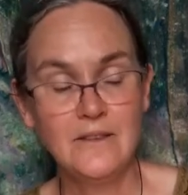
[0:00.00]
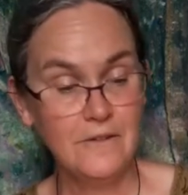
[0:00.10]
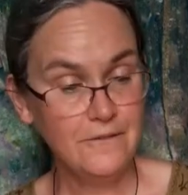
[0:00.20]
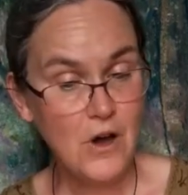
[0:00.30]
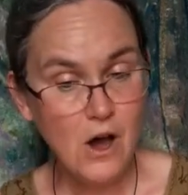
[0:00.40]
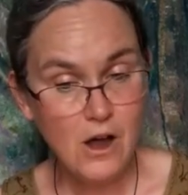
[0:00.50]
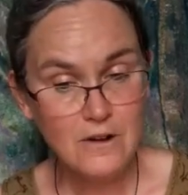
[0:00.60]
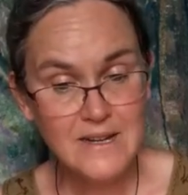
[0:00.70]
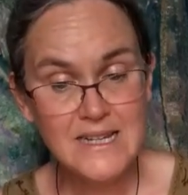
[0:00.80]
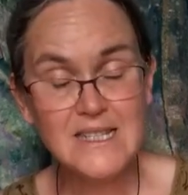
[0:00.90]
The
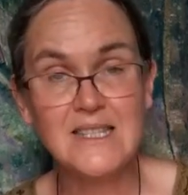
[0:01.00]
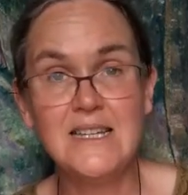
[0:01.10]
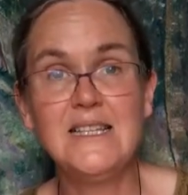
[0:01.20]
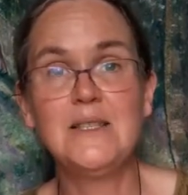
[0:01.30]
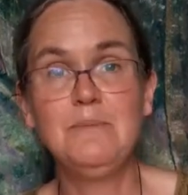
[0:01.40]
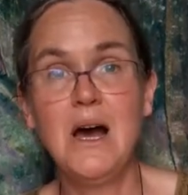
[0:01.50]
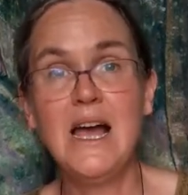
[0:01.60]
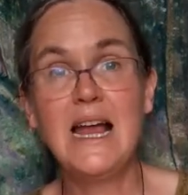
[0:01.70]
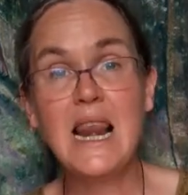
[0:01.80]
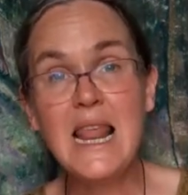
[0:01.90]
forest is
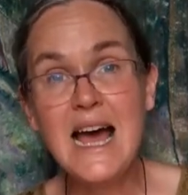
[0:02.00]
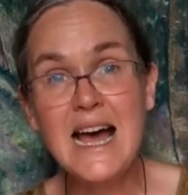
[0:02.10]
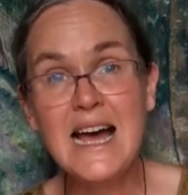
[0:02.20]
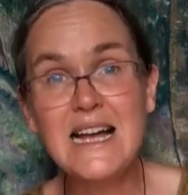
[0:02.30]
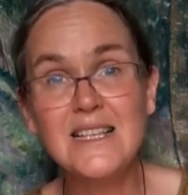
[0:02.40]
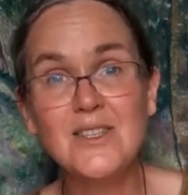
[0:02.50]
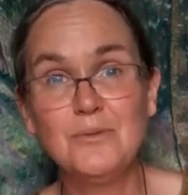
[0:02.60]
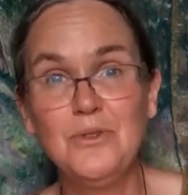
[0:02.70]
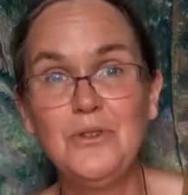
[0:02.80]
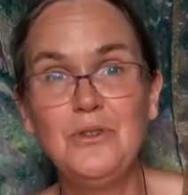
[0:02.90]
my
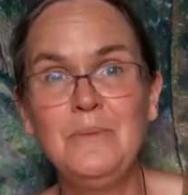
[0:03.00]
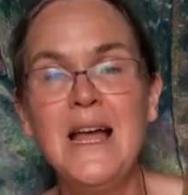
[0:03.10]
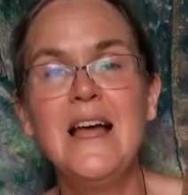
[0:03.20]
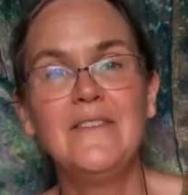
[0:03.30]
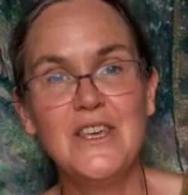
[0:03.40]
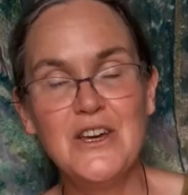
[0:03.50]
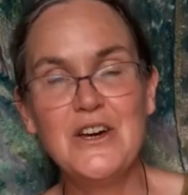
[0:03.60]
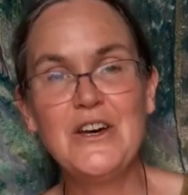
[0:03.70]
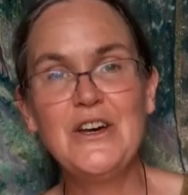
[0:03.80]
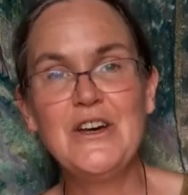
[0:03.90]
classroom, the
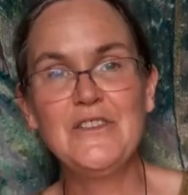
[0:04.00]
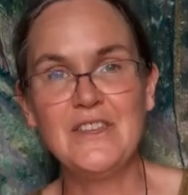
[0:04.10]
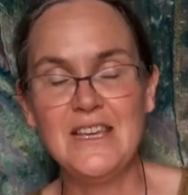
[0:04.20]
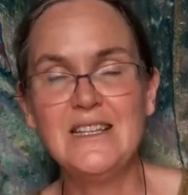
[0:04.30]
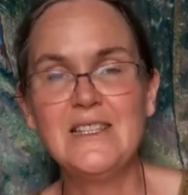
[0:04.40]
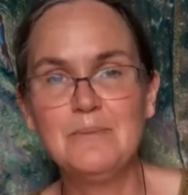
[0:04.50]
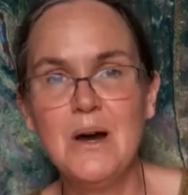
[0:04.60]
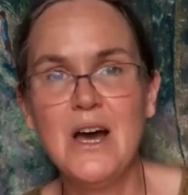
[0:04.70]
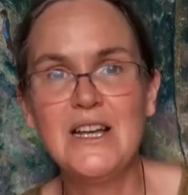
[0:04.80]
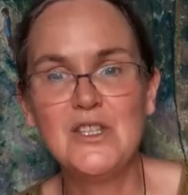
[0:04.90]
earth is
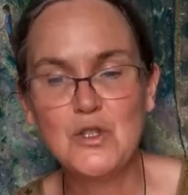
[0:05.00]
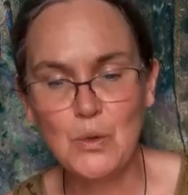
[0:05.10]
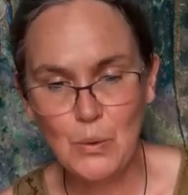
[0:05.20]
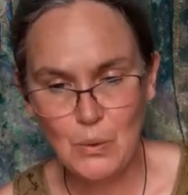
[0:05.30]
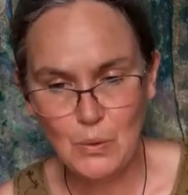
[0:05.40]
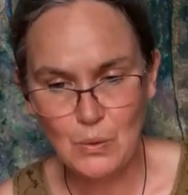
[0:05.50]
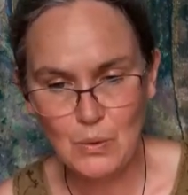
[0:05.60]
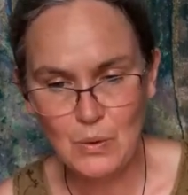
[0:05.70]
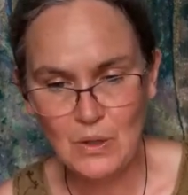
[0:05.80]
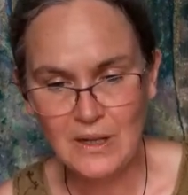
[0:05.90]
my
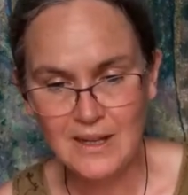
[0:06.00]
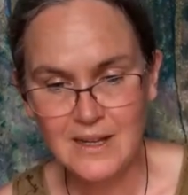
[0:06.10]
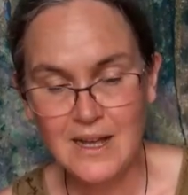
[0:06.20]
school.